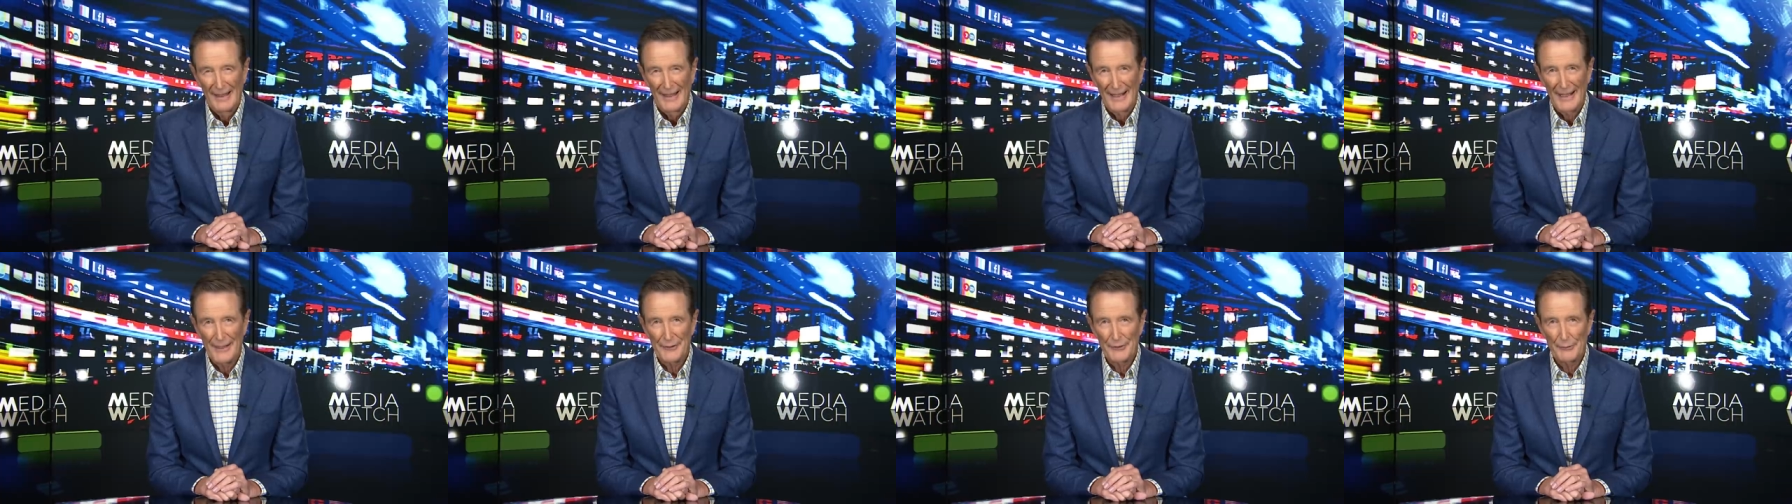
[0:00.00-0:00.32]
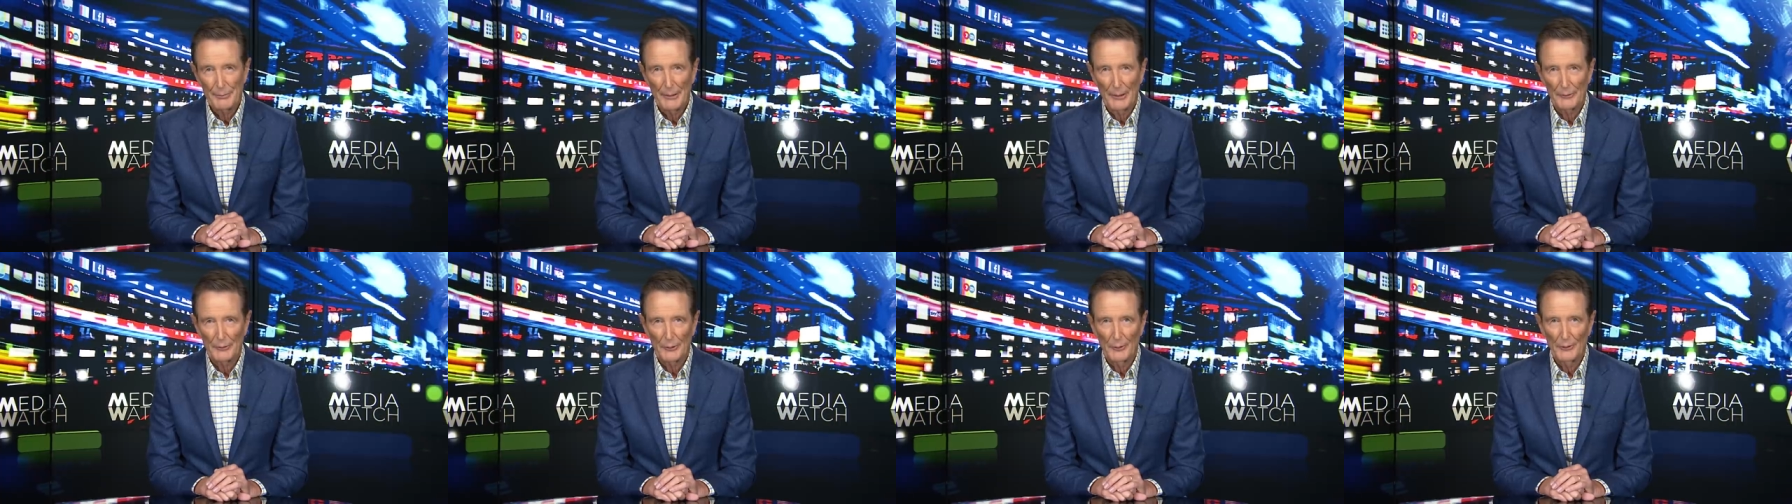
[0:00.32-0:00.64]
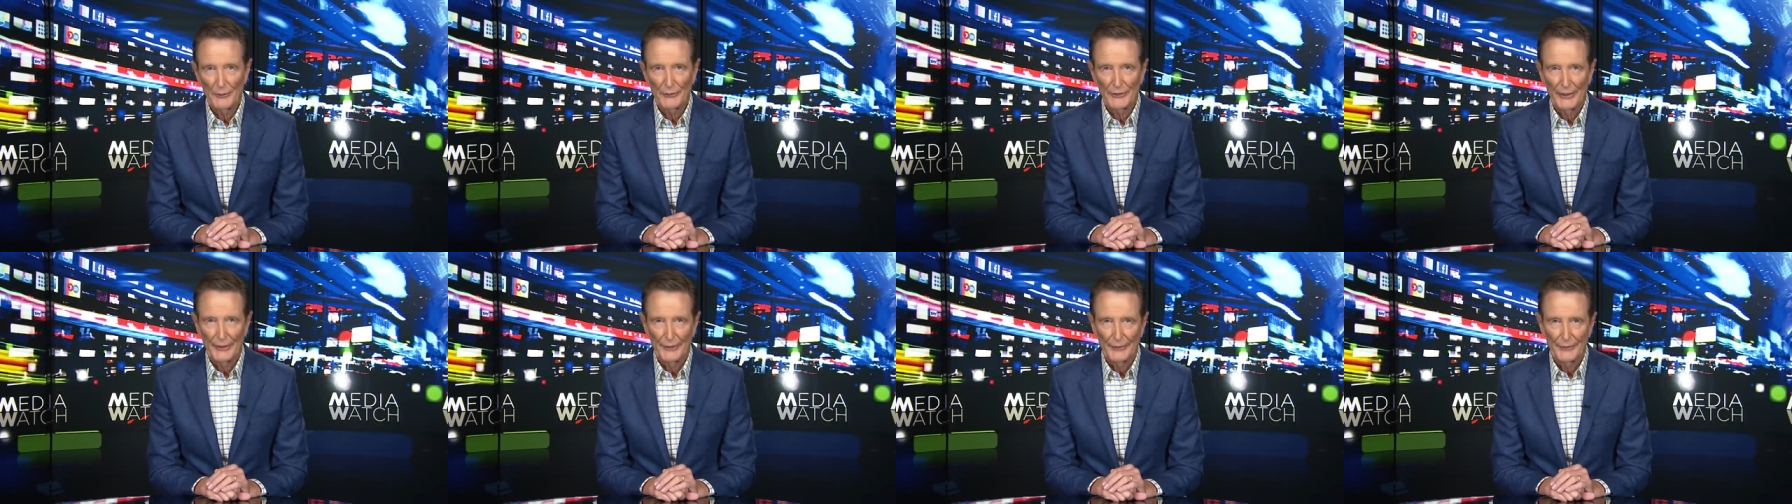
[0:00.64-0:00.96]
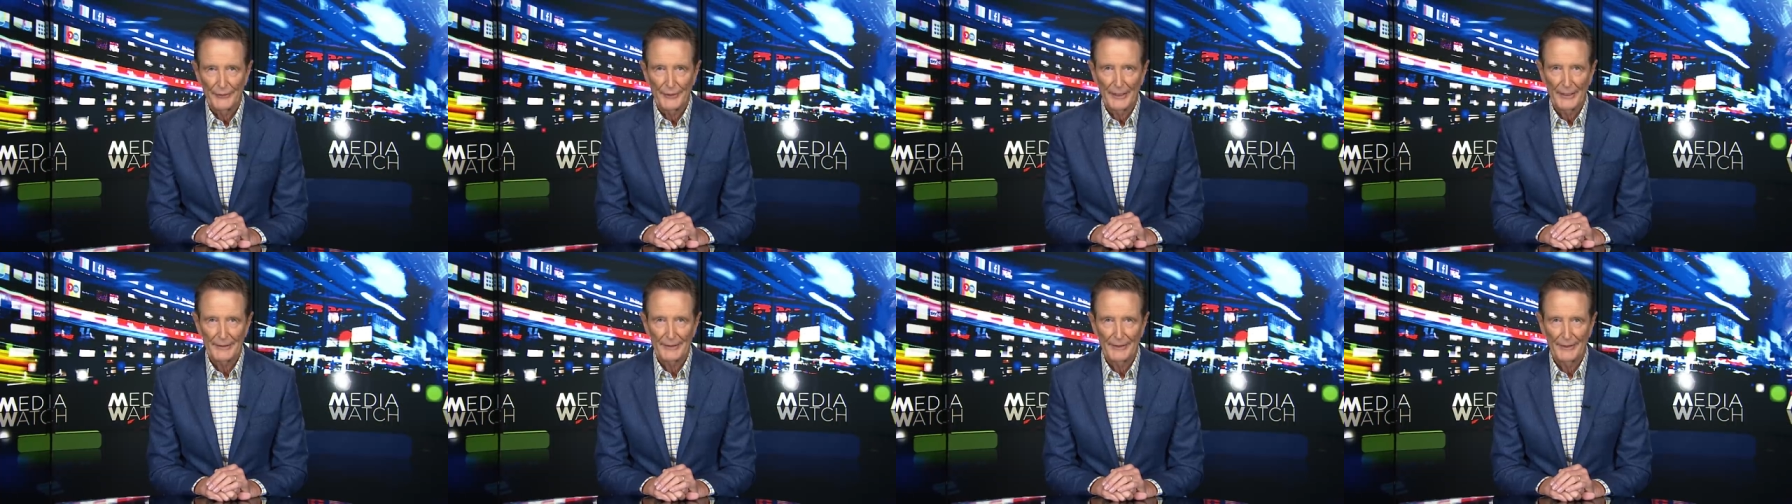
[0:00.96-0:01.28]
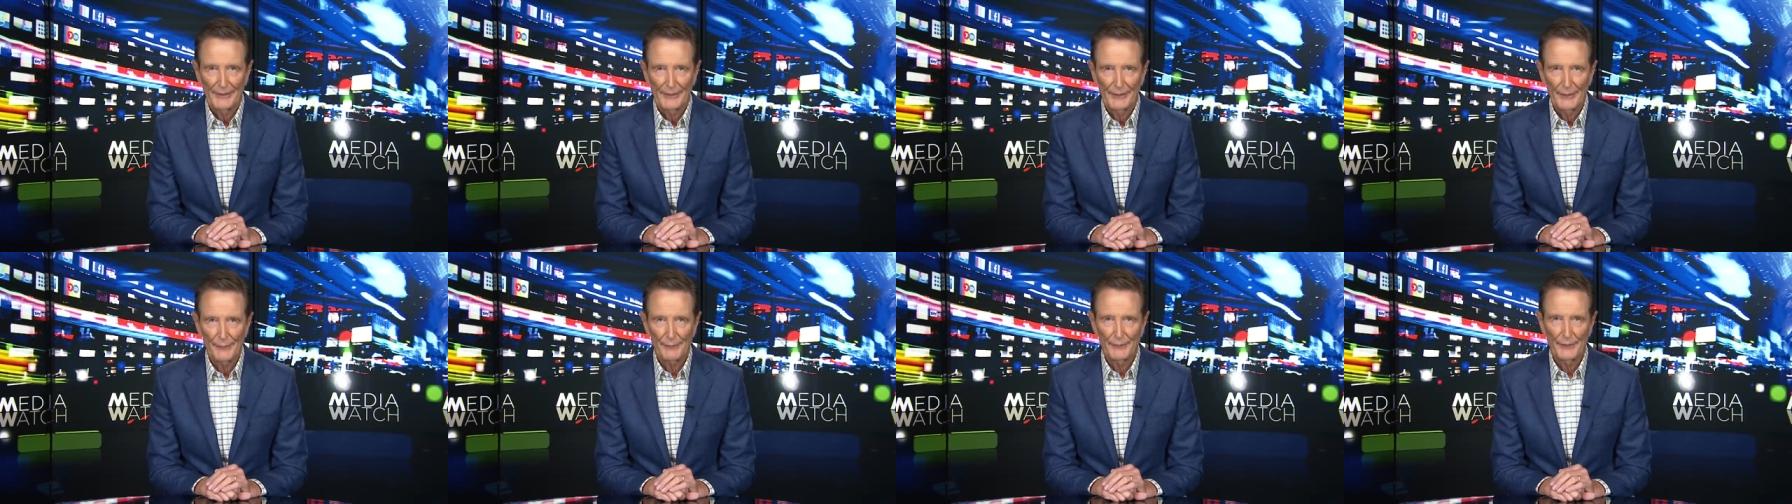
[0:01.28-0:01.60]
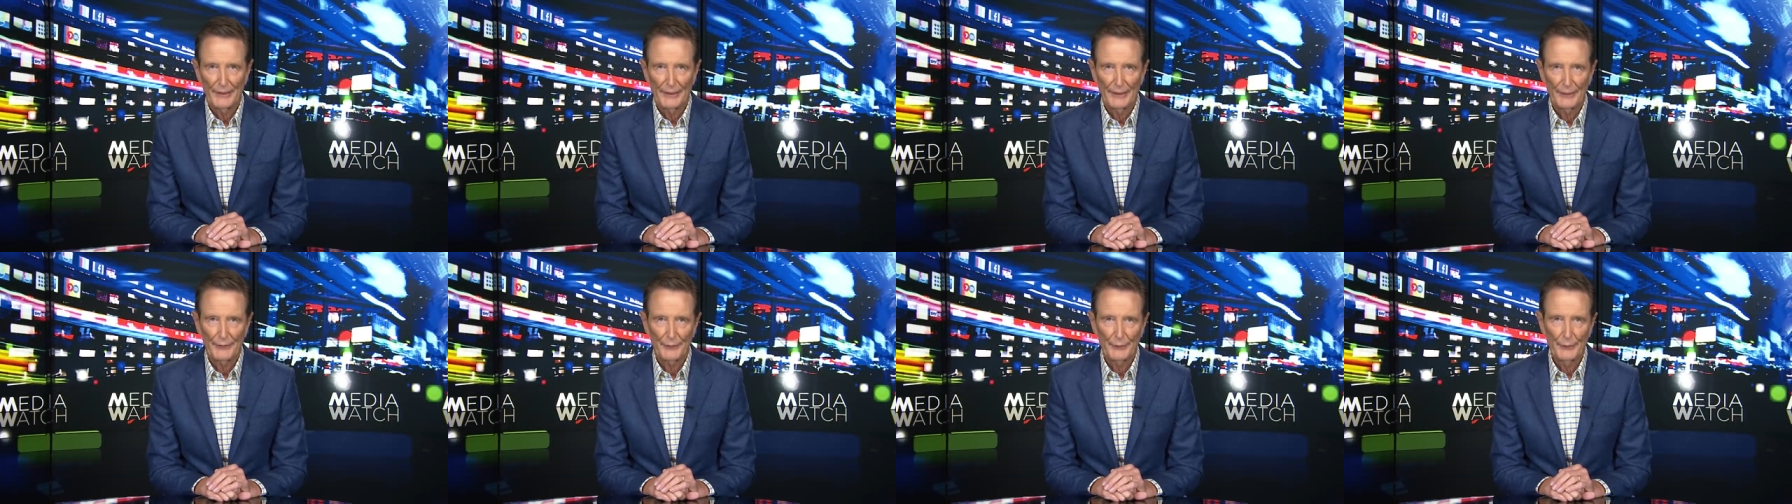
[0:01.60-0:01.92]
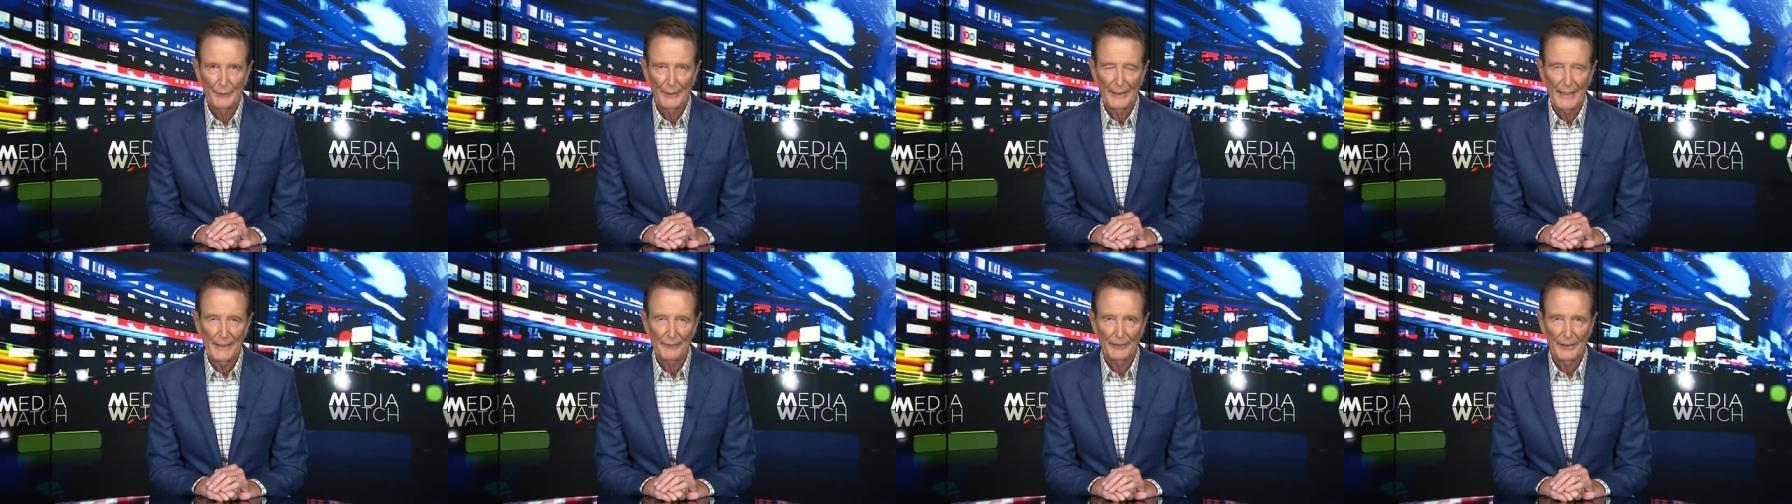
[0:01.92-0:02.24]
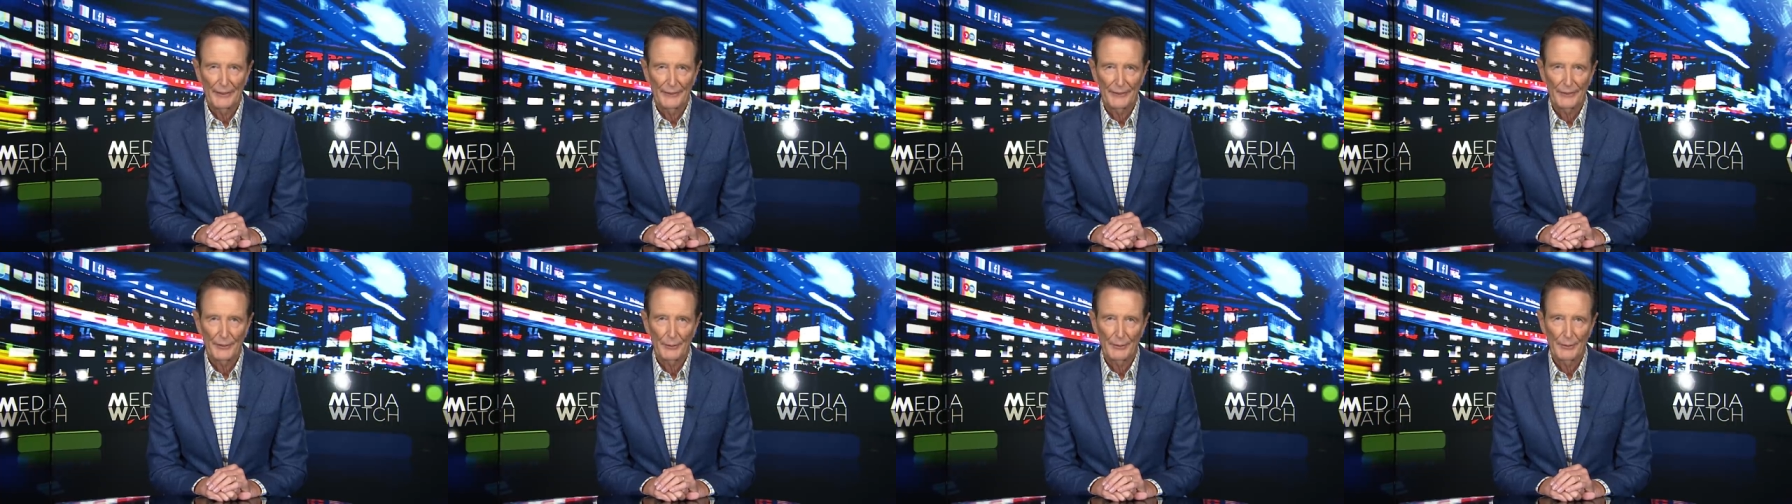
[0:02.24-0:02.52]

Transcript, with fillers: Andrew Bolt also started sifting through the evidence